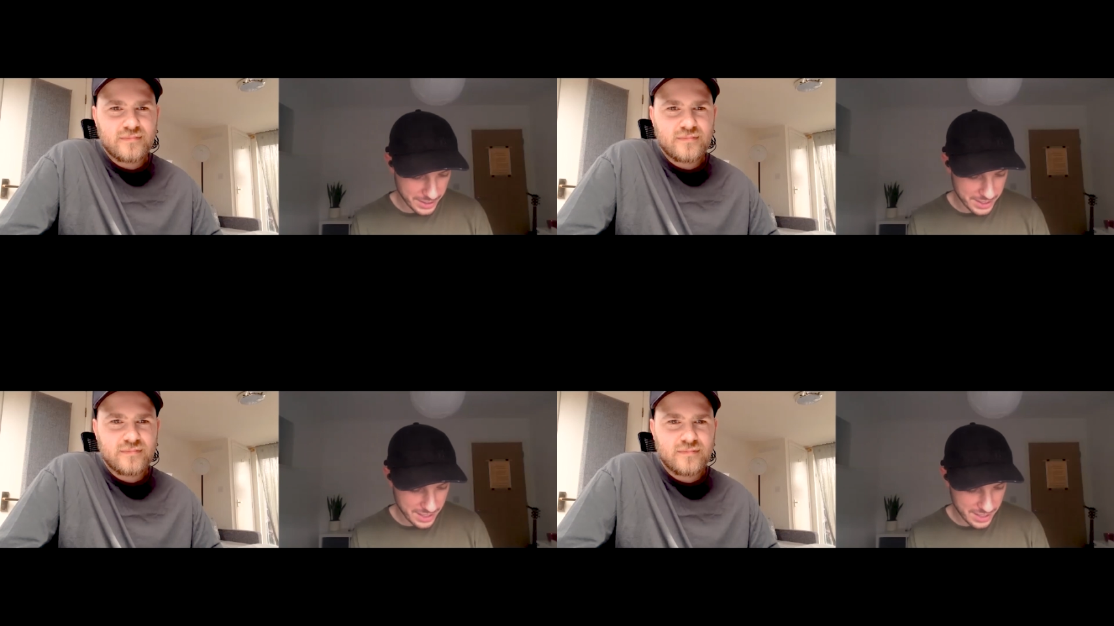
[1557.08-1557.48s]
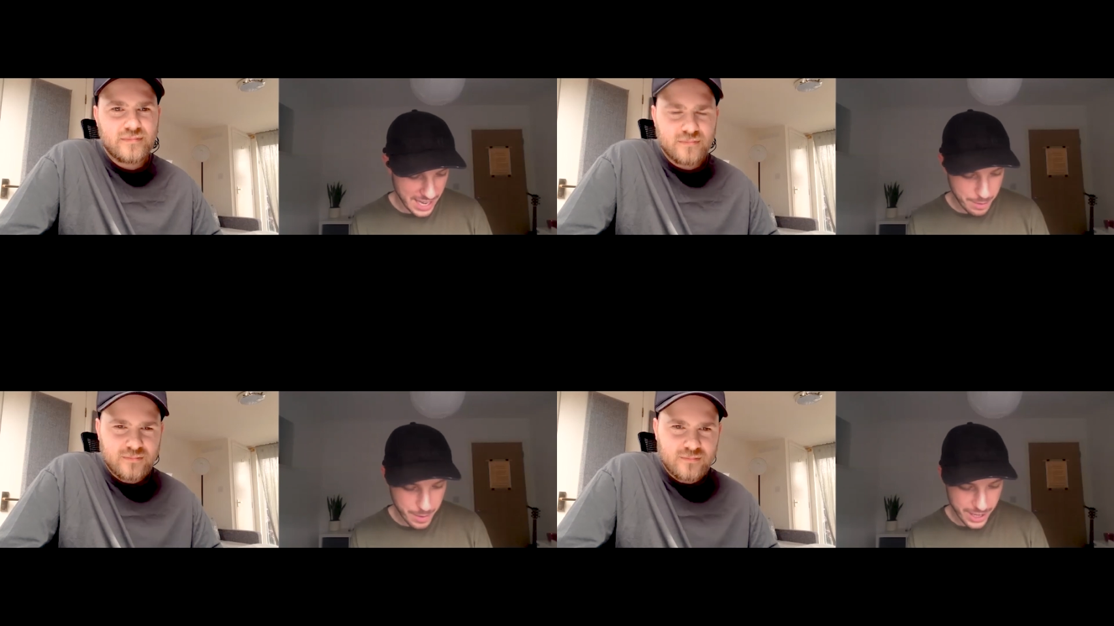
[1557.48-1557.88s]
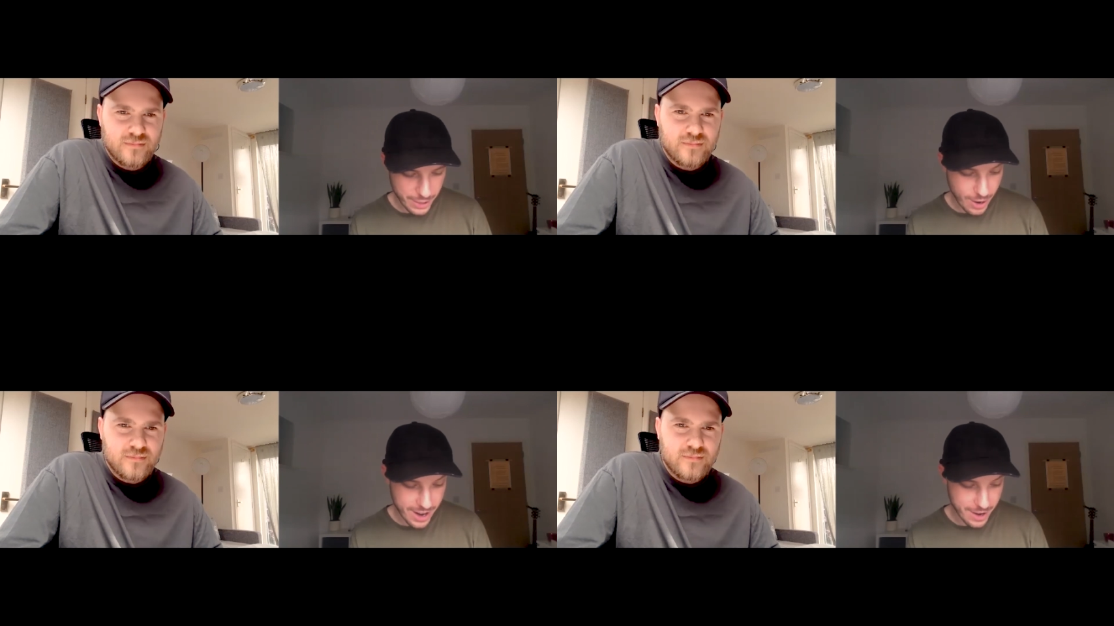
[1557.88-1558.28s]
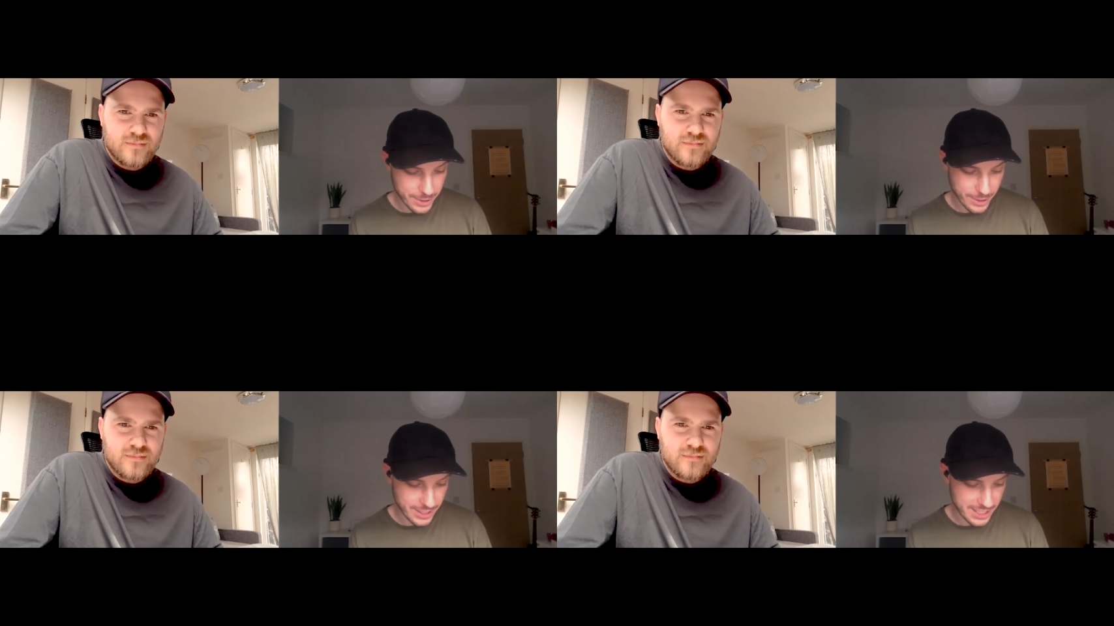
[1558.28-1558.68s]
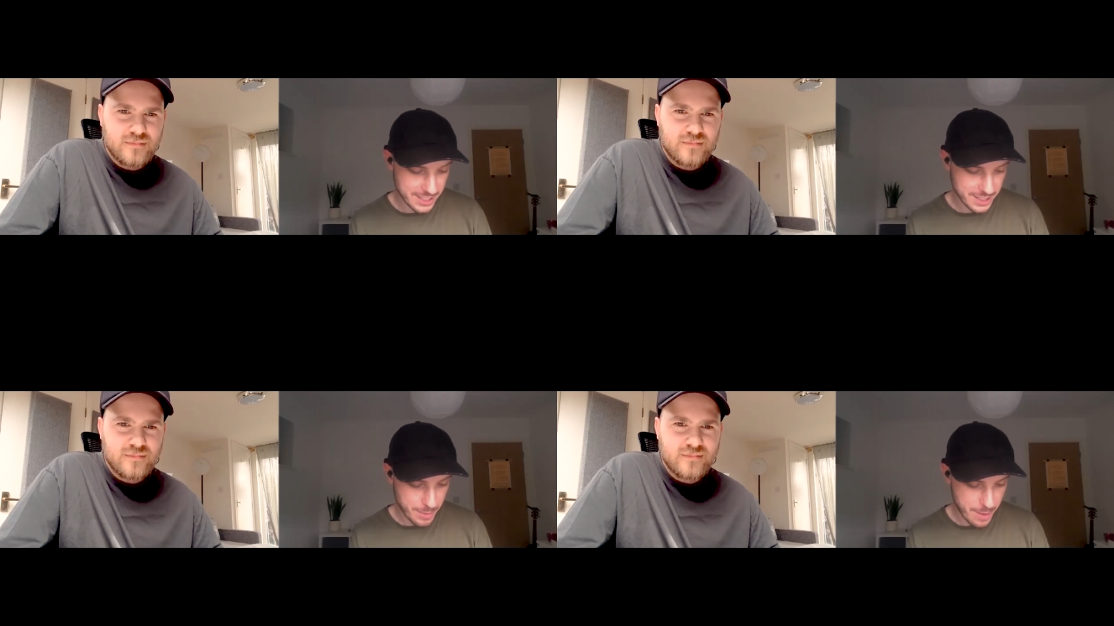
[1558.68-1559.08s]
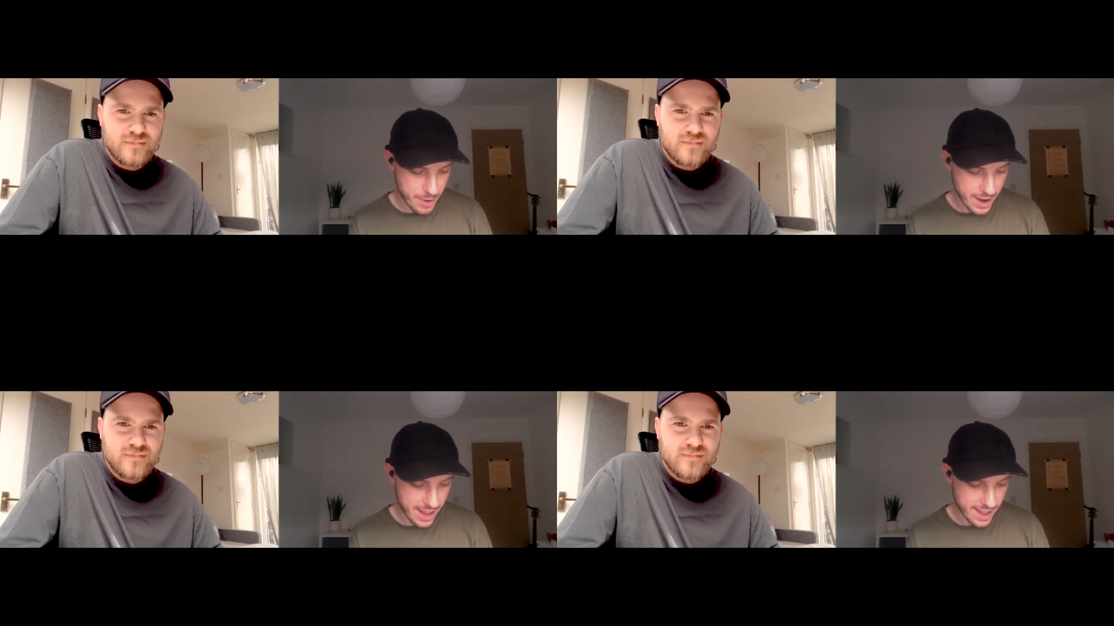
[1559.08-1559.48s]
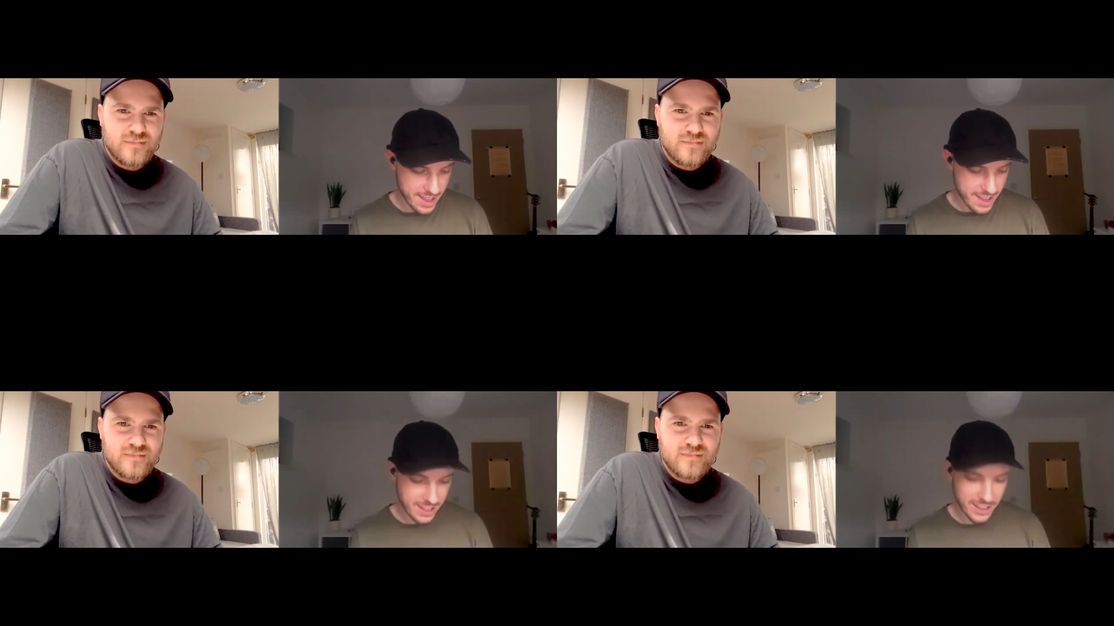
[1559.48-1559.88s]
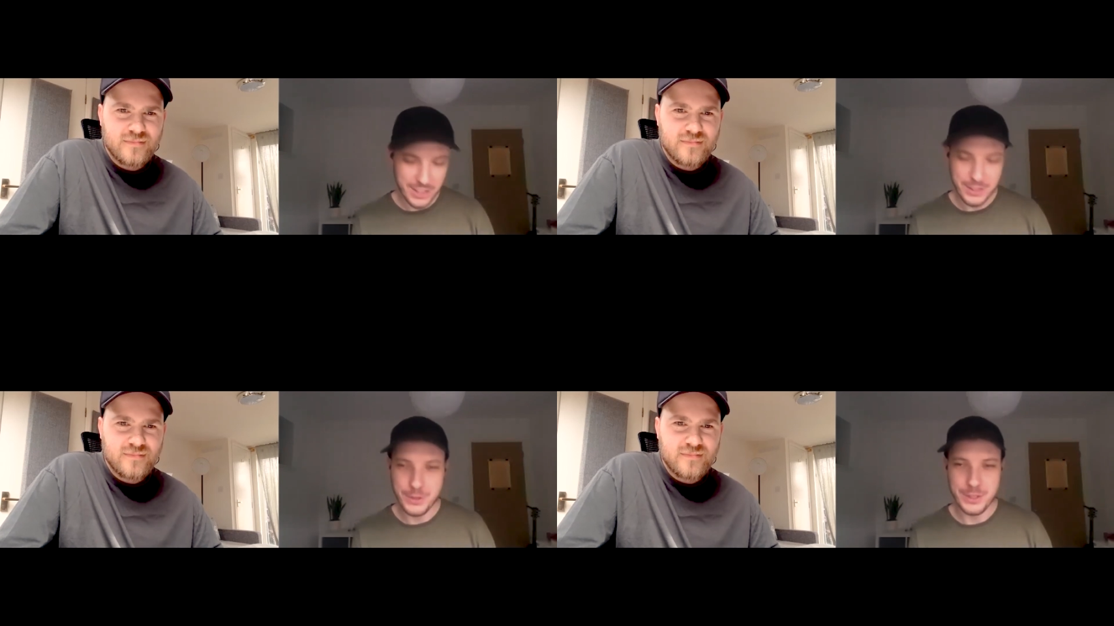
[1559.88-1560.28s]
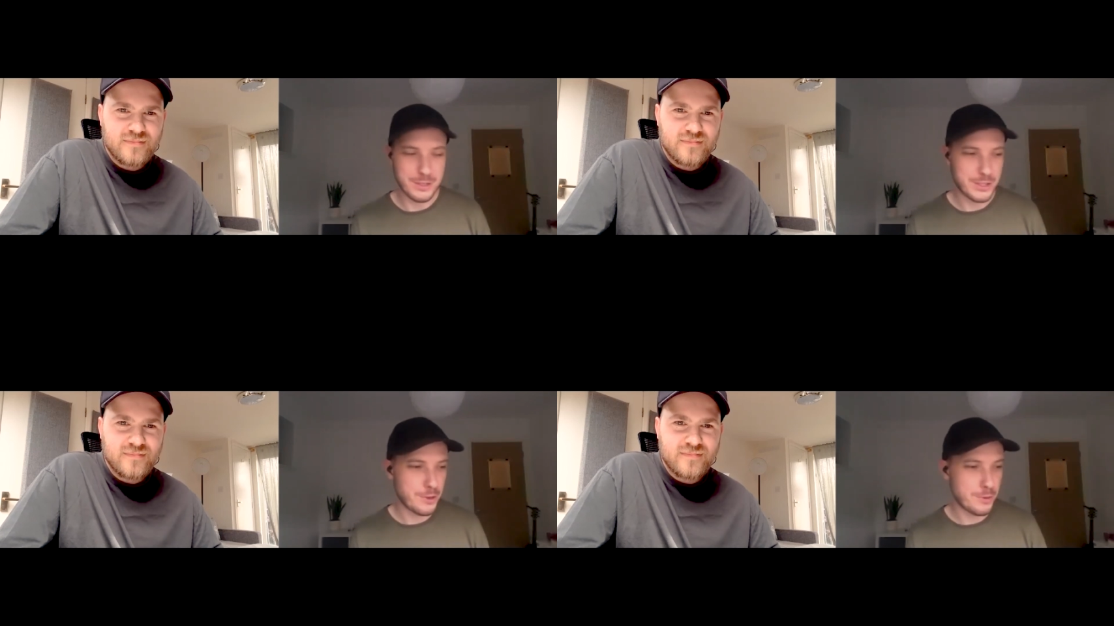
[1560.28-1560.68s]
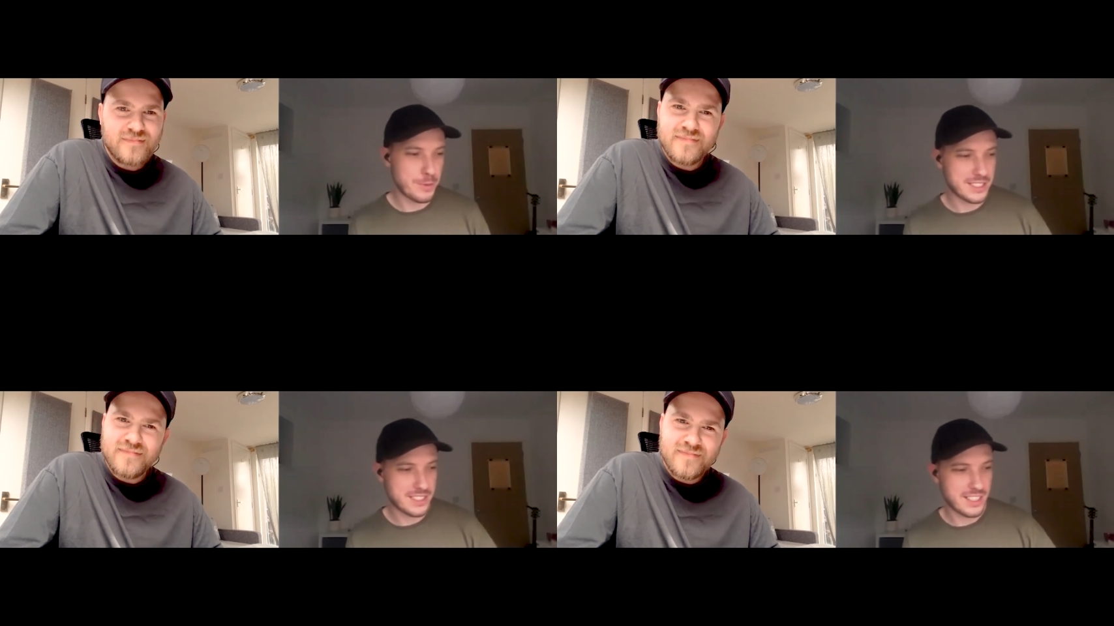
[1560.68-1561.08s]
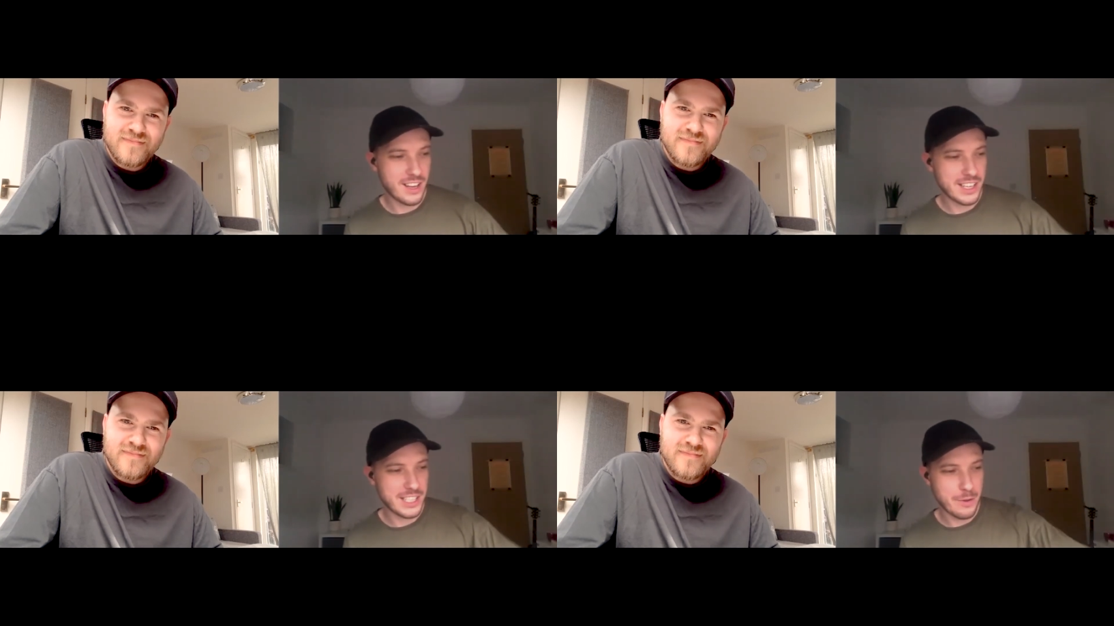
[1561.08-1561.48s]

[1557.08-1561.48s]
Speaker 1: says, Hear my cry, O God, listen to my prayer. And I thought that was cool because the line you